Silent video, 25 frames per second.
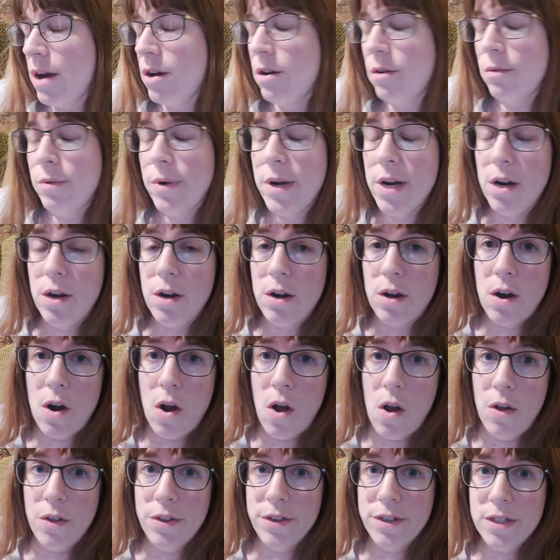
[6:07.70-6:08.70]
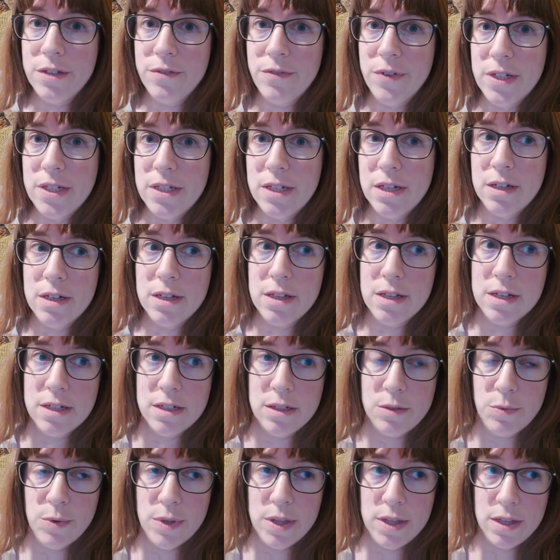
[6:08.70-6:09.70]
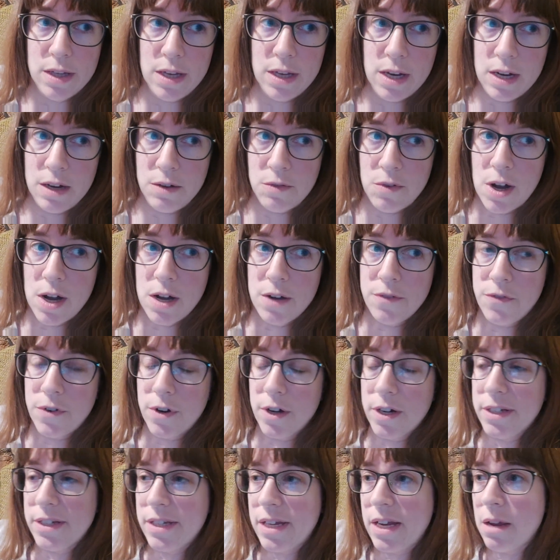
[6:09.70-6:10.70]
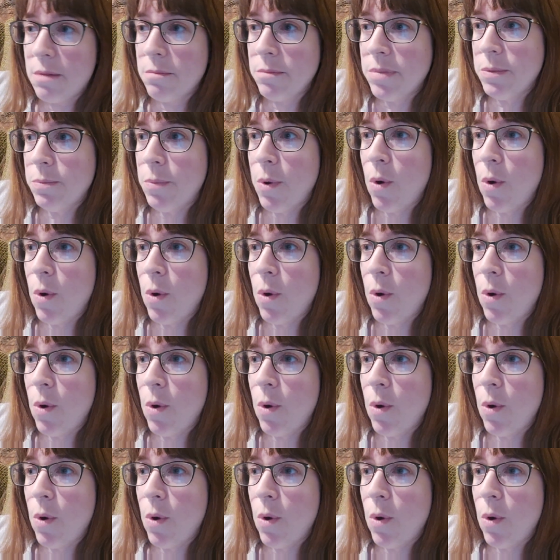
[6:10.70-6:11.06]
I don't know where all this fits into this with getting ready for exams,